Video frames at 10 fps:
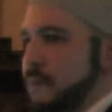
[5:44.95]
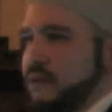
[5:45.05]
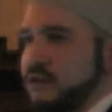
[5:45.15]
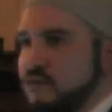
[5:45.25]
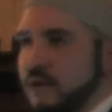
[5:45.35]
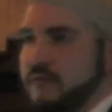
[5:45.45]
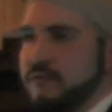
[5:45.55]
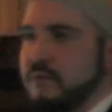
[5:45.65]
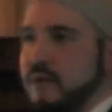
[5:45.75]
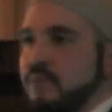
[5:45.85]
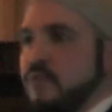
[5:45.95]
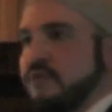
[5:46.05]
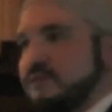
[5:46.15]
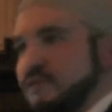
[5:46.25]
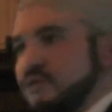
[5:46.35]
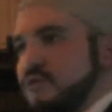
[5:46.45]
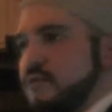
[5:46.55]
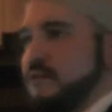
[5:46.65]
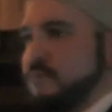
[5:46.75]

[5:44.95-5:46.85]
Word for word: body strength and more testosterone,